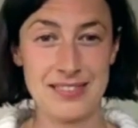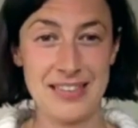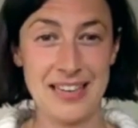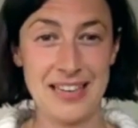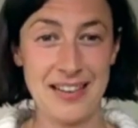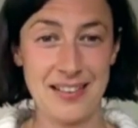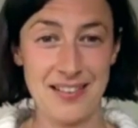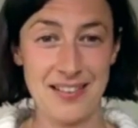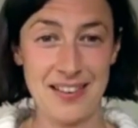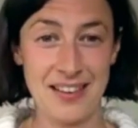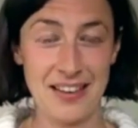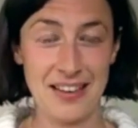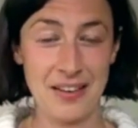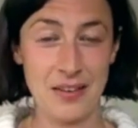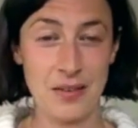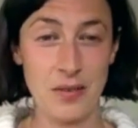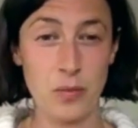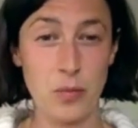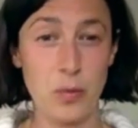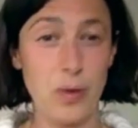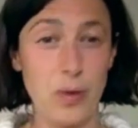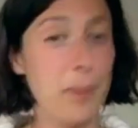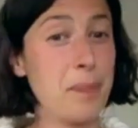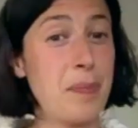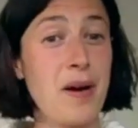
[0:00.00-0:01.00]
as in
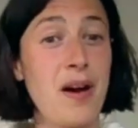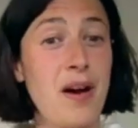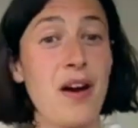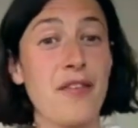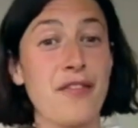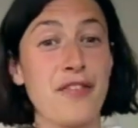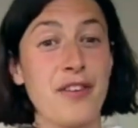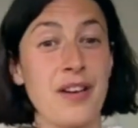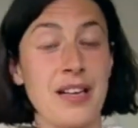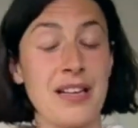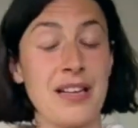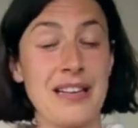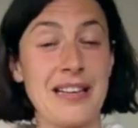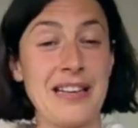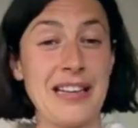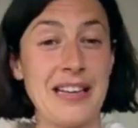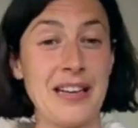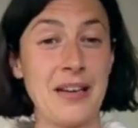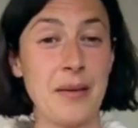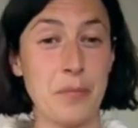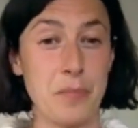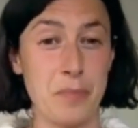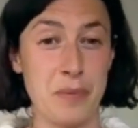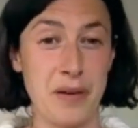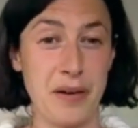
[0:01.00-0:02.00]
we're
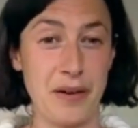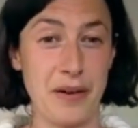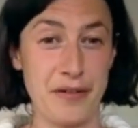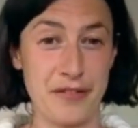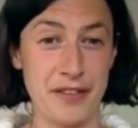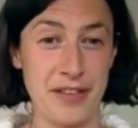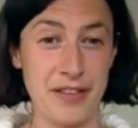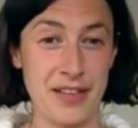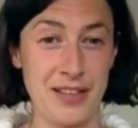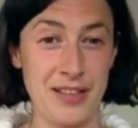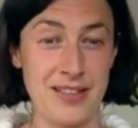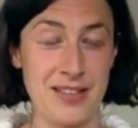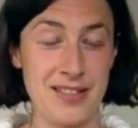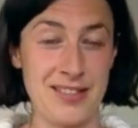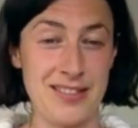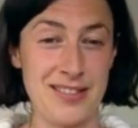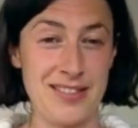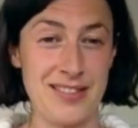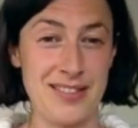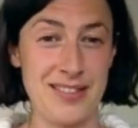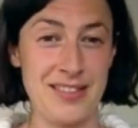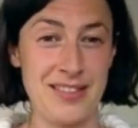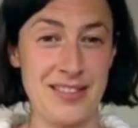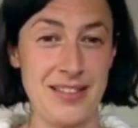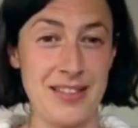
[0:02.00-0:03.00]
perfectly imperfect.
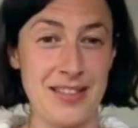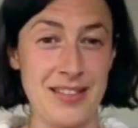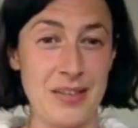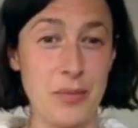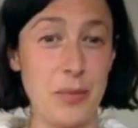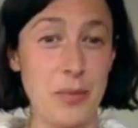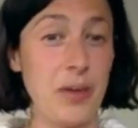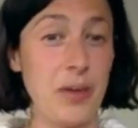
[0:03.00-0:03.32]
We're